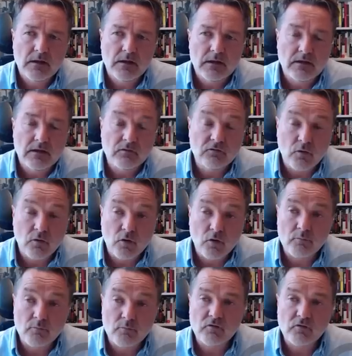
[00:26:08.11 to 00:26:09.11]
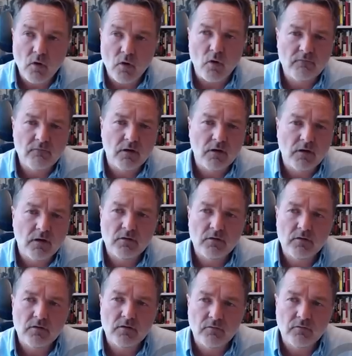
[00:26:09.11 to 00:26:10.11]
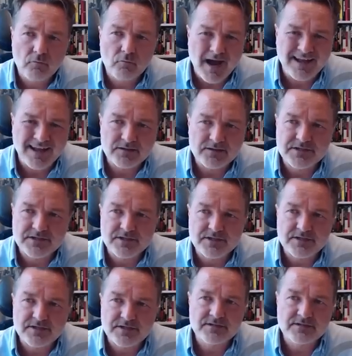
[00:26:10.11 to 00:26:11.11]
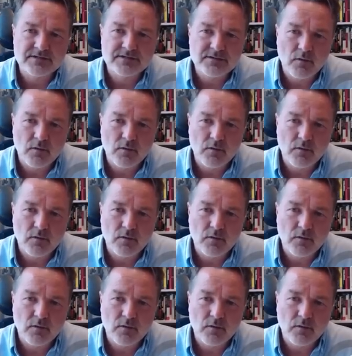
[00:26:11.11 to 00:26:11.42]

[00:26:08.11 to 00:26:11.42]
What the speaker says: in terms of the formalities